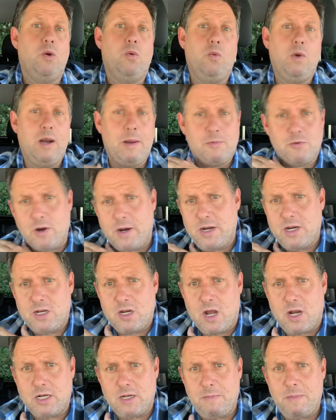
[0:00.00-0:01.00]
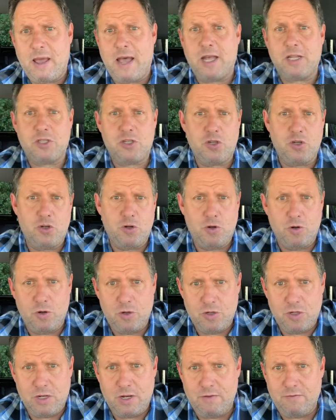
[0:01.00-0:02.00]
when I'm trying to talk to
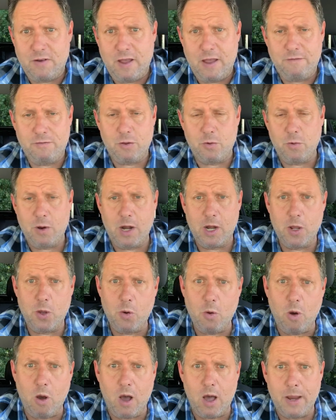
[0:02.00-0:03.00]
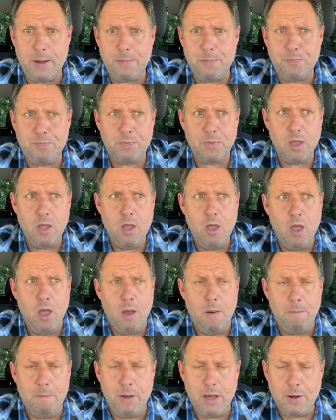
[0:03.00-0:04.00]
passengers and if I have the radio on.
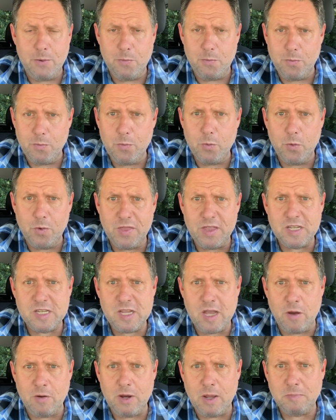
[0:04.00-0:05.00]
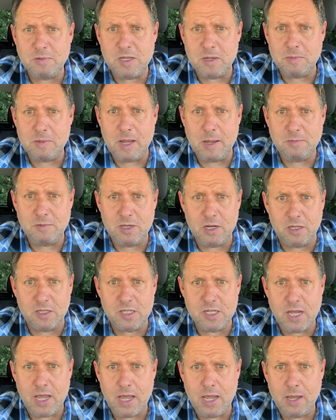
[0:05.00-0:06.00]
But with the sound up, sometimes it'll
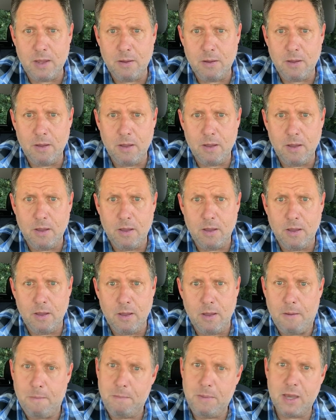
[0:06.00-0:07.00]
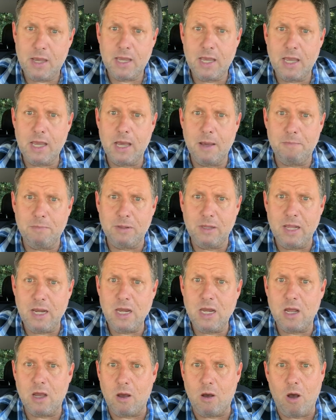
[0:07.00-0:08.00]
say, picking up
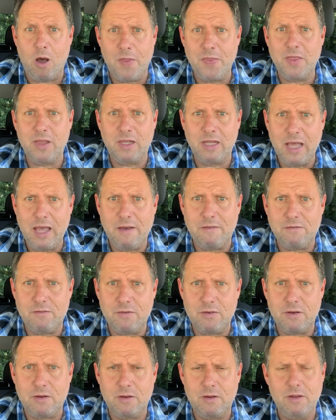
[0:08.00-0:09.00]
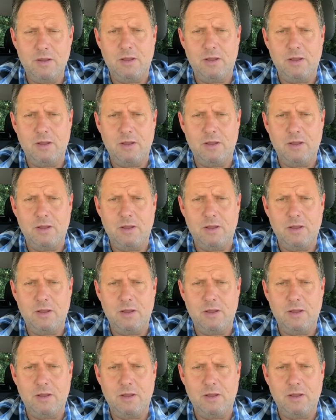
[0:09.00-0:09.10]
Linda on the left.